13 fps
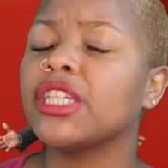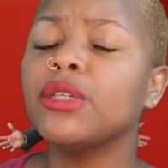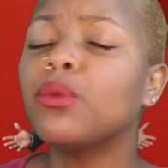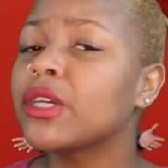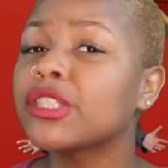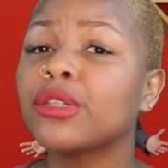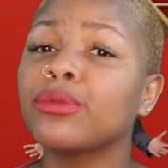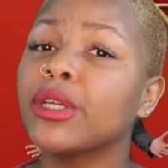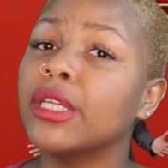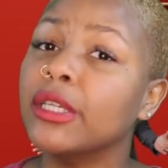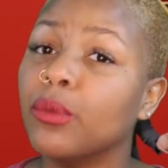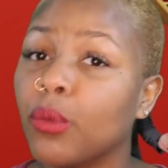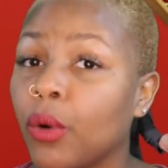He wasn't
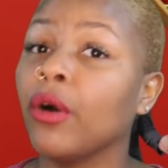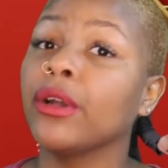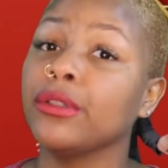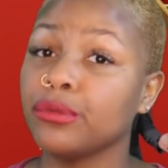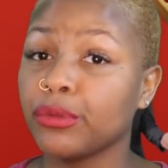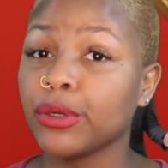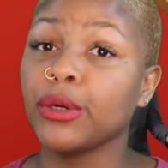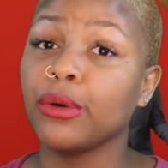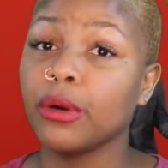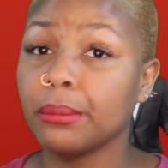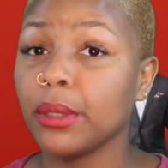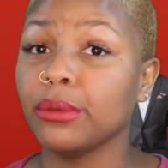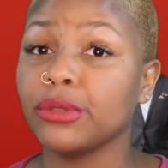really wanting
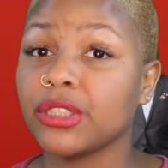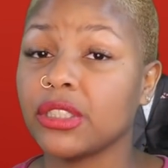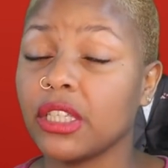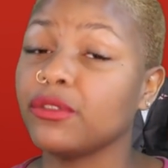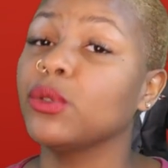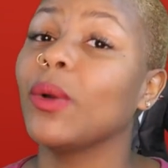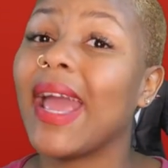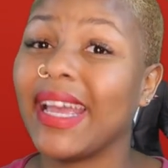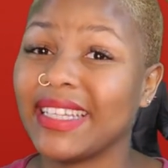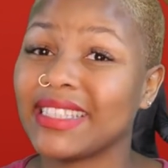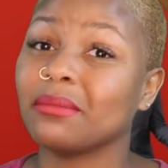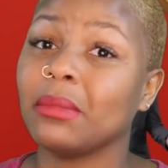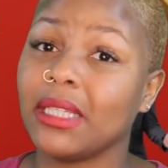real emotion, if you
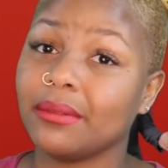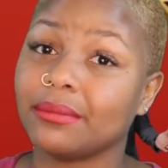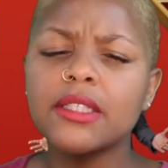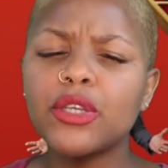ask me.